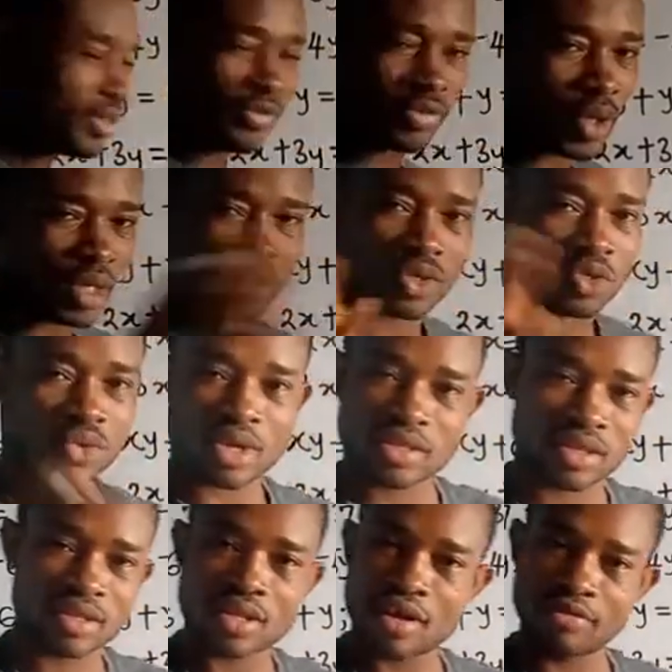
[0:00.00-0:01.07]
If you want to
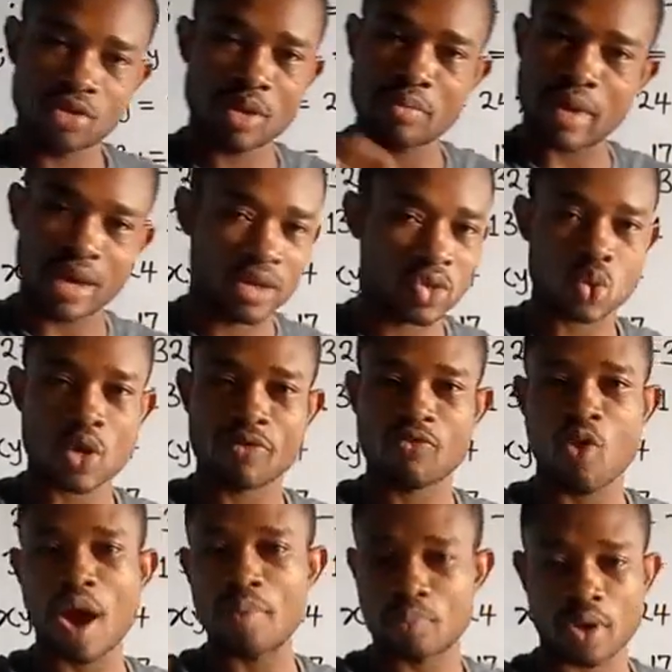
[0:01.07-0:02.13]
stress yourself doing minus
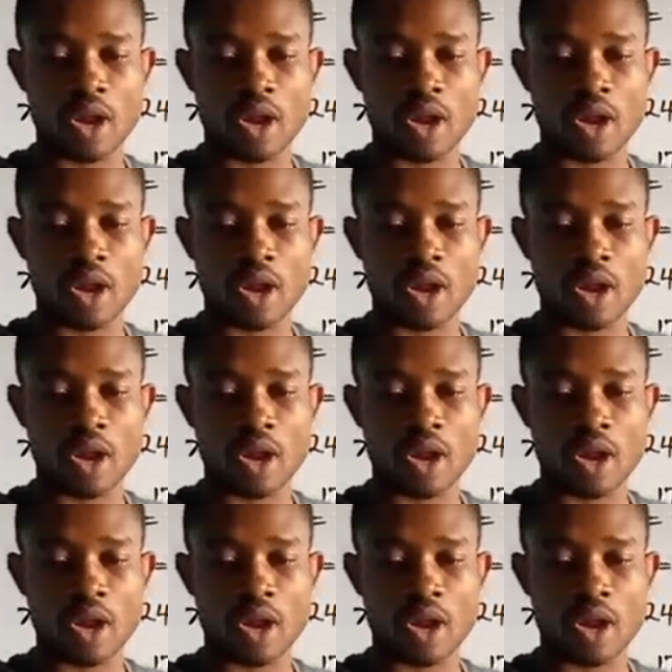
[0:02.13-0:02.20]
12y